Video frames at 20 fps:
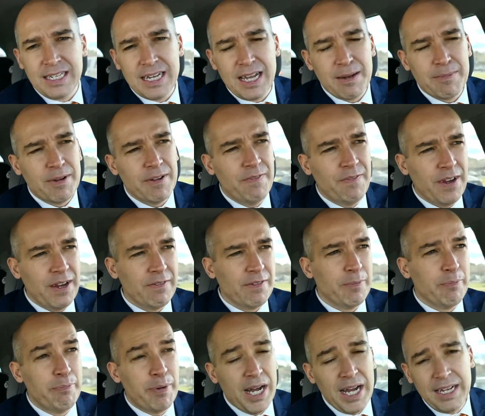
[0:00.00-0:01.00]
not my
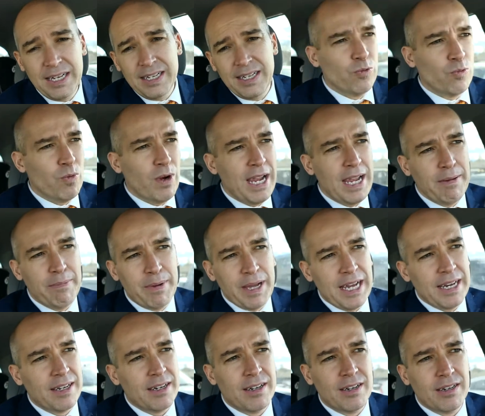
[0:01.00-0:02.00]
favorite, but way
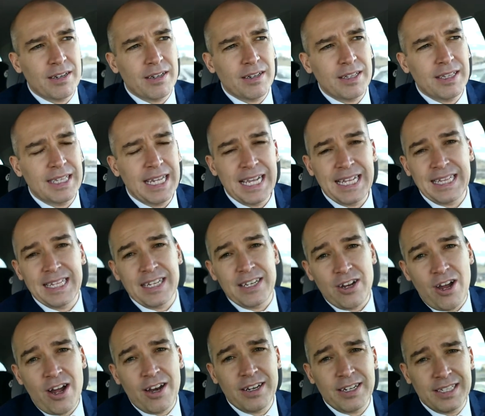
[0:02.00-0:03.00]
better than the
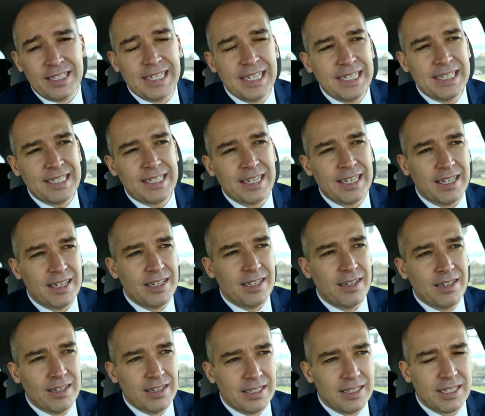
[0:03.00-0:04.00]

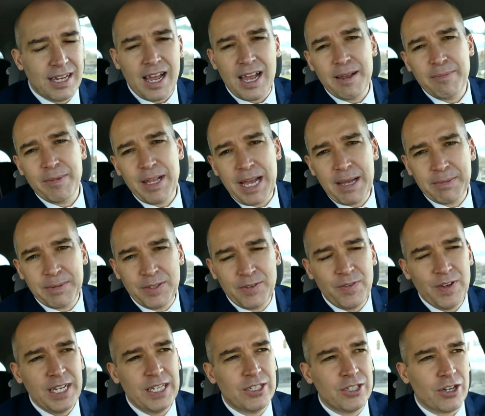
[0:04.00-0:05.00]
non-existent time lapse
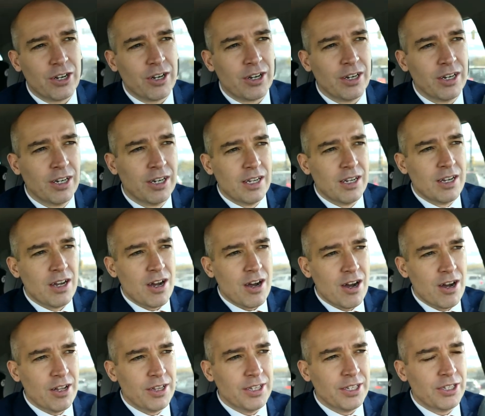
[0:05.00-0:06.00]
feature
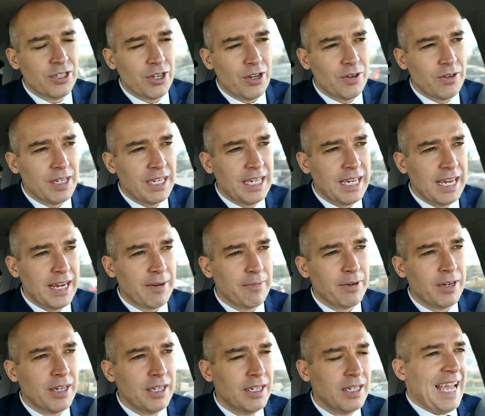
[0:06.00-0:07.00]
on the Sony
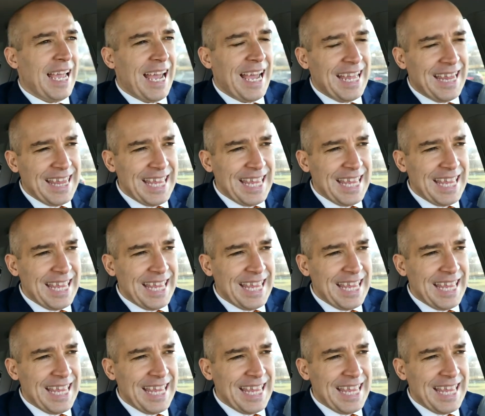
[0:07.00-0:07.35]
camera. And